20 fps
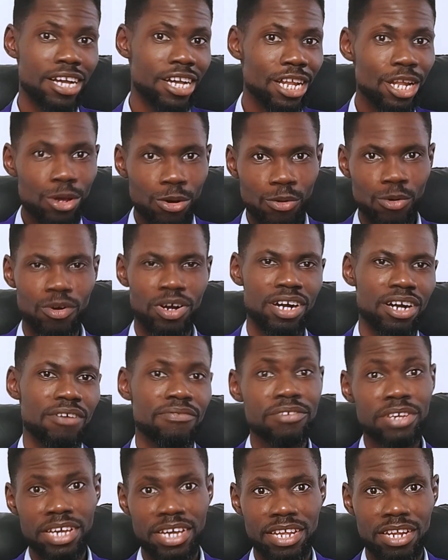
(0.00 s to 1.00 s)
Hello,
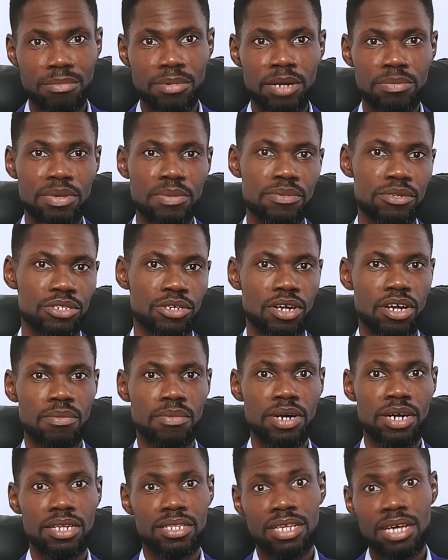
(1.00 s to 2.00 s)
have you heard about people talk
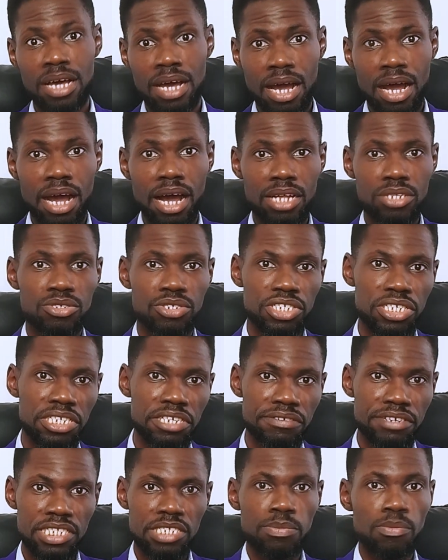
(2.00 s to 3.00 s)
about how to
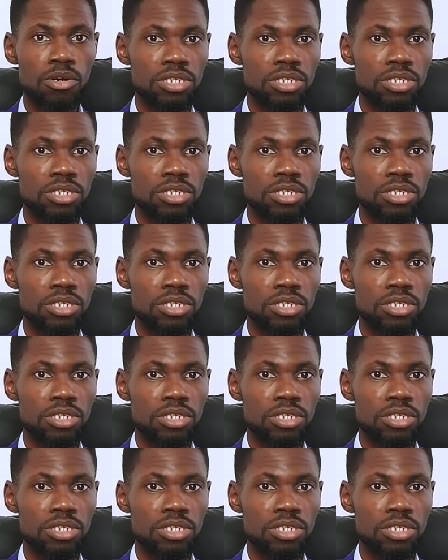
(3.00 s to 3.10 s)
generate